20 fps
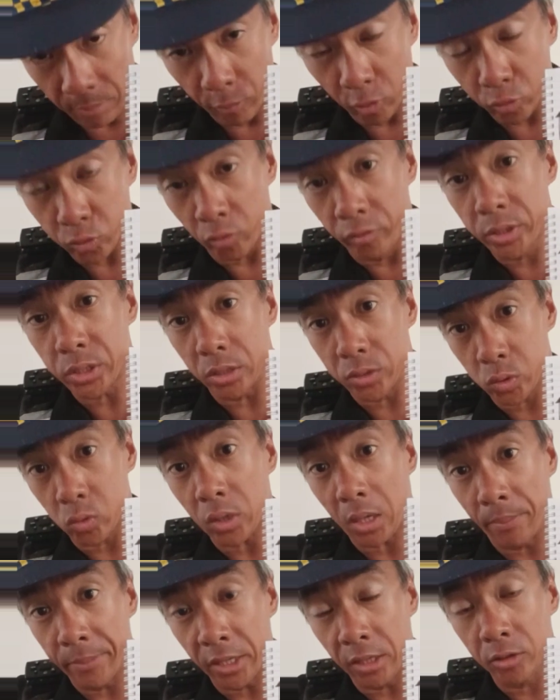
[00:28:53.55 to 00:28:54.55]
motorists also
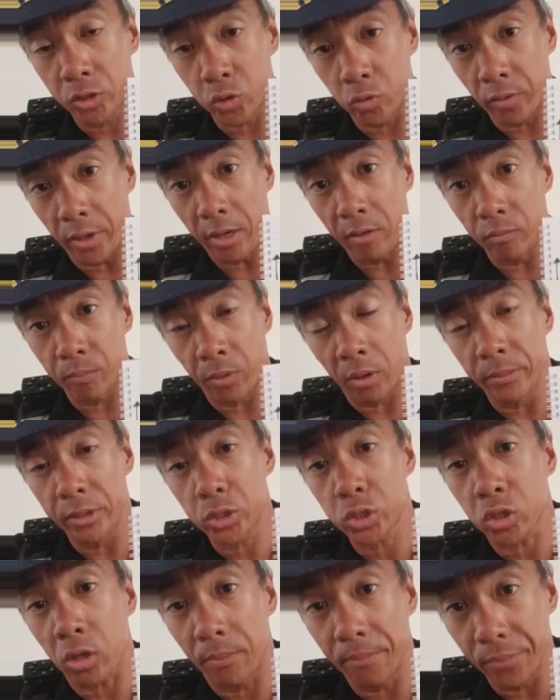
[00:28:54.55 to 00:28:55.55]
coming through, right, I'll
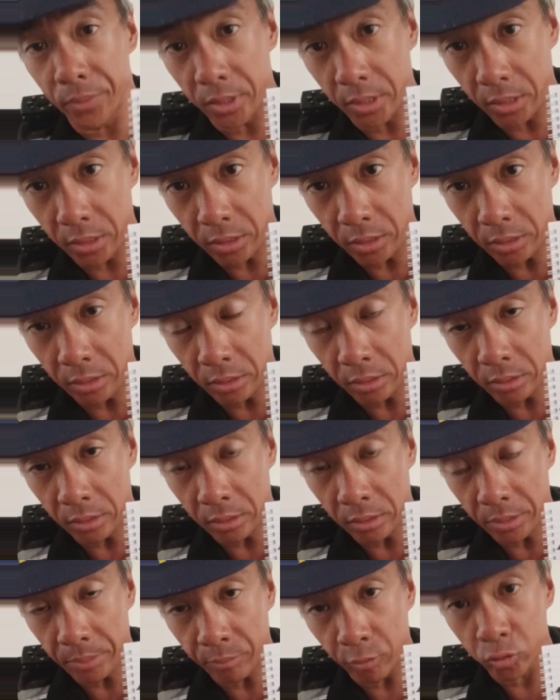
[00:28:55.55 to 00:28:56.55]
probably stop
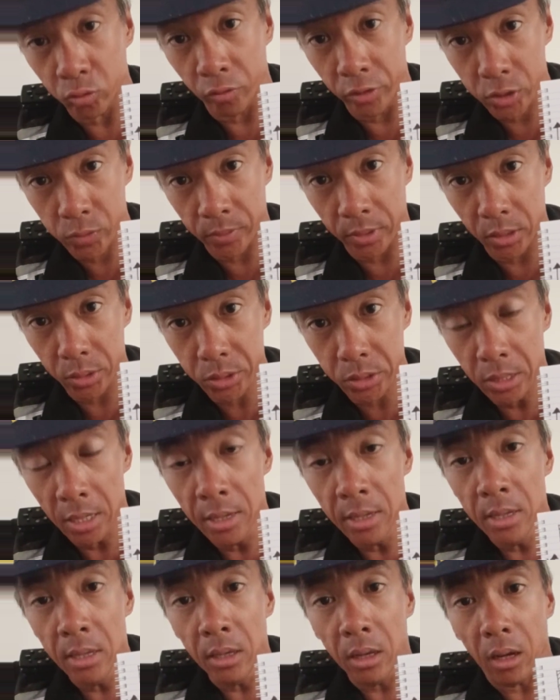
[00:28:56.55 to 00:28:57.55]
the motorists first,
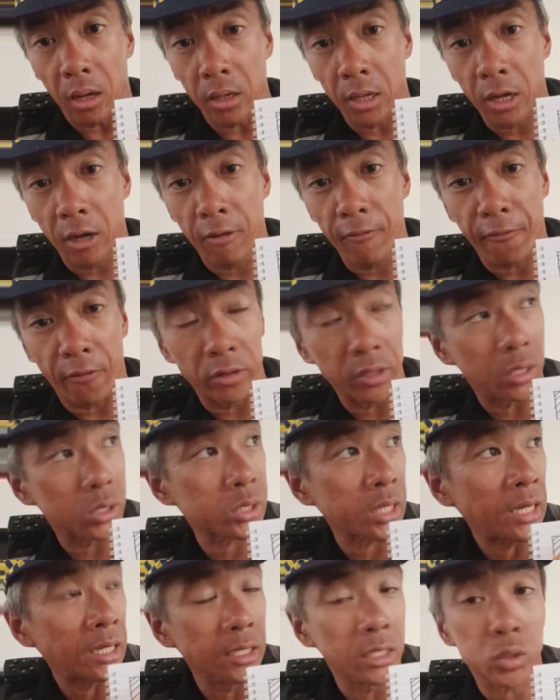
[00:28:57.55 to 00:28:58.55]
allow for the
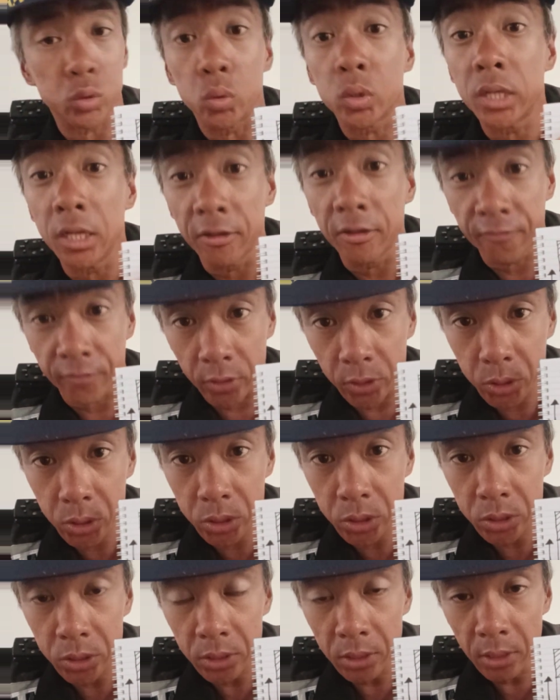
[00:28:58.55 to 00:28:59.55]
cyclists to clear
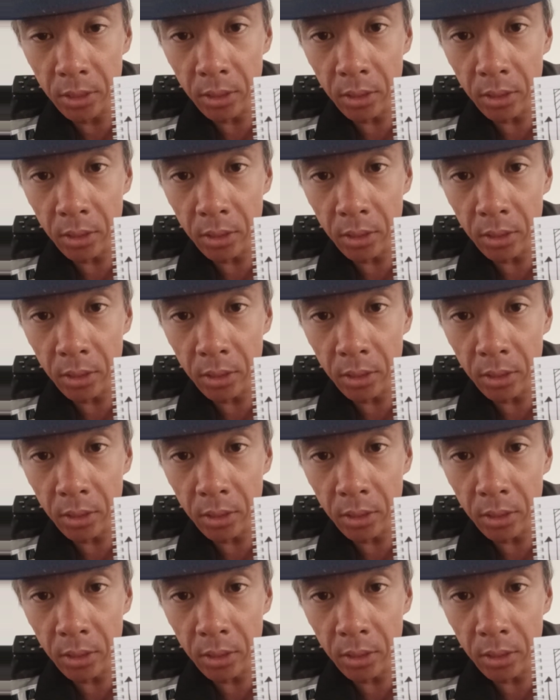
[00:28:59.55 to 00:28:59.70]
first.